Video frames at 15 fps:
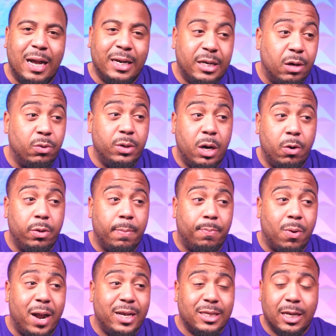I don't know the
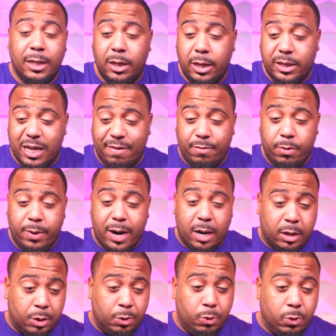price. I looked everywhere. I
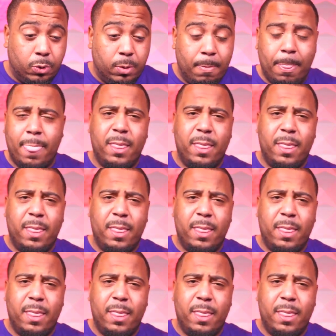Googled.